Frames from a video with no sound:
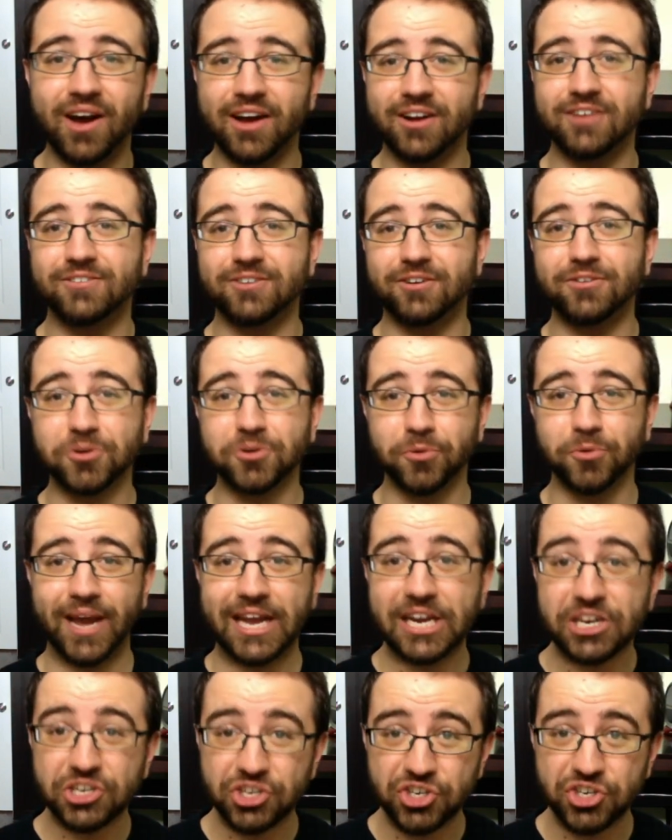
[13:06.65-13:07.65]

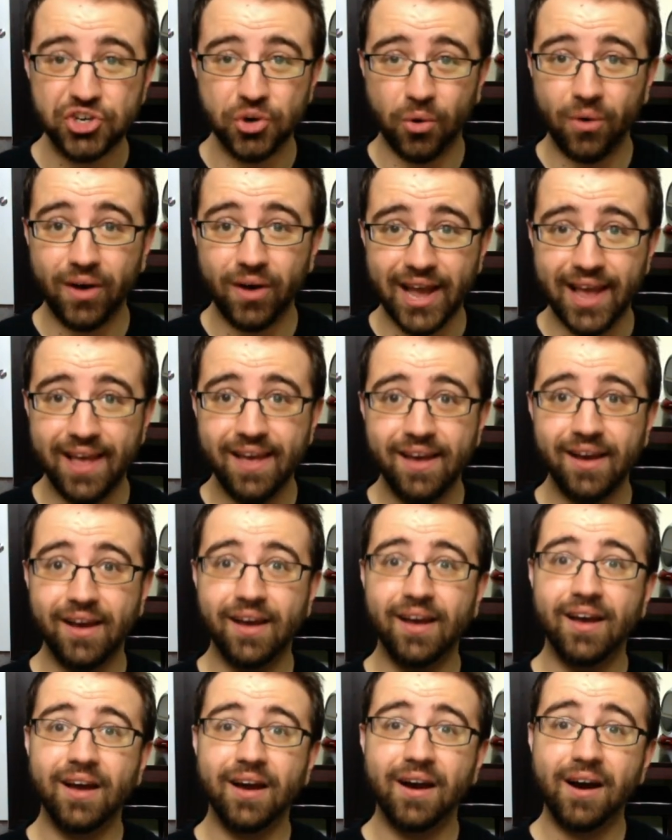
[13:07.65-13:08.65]
unadulterated joy
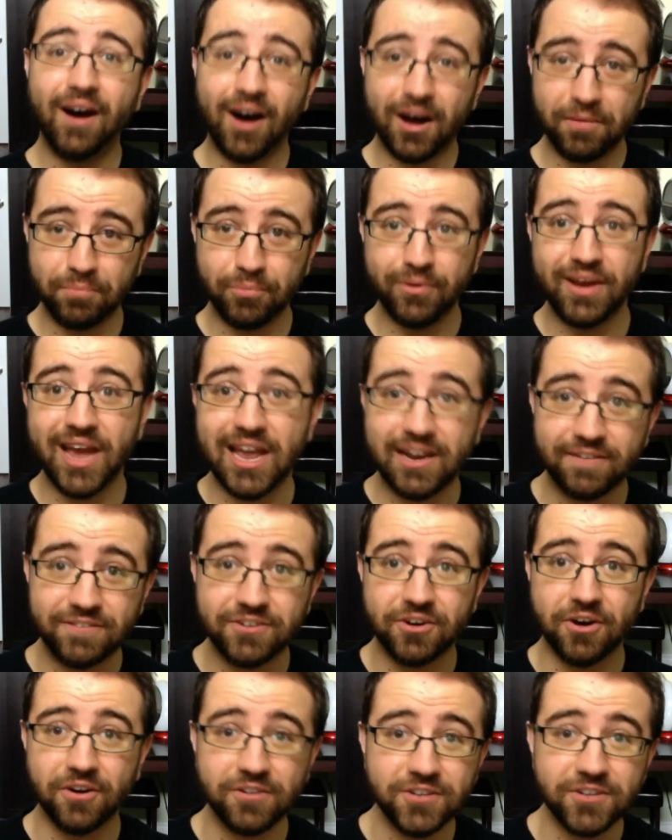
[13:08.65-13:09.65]
on Brienne
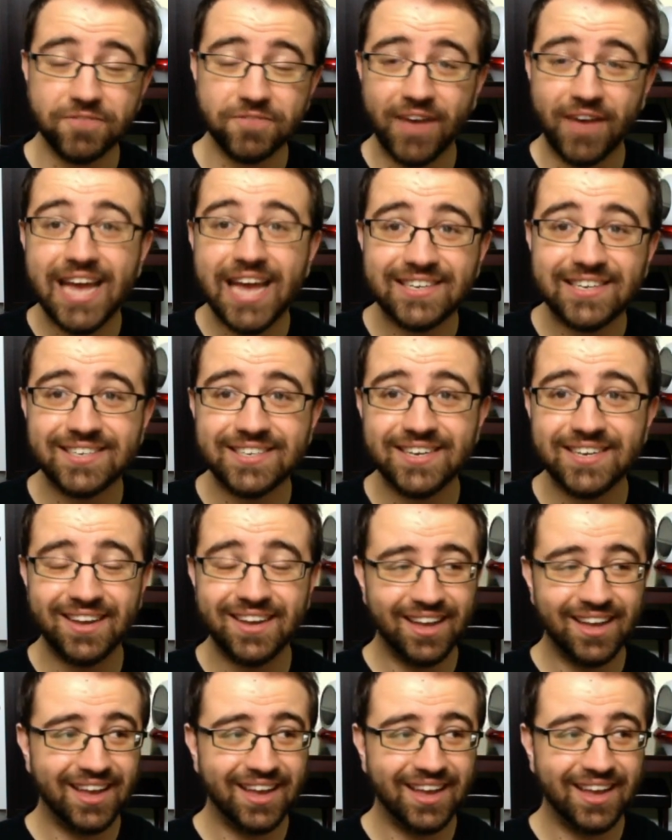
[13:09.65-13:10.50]
of Tarth's face,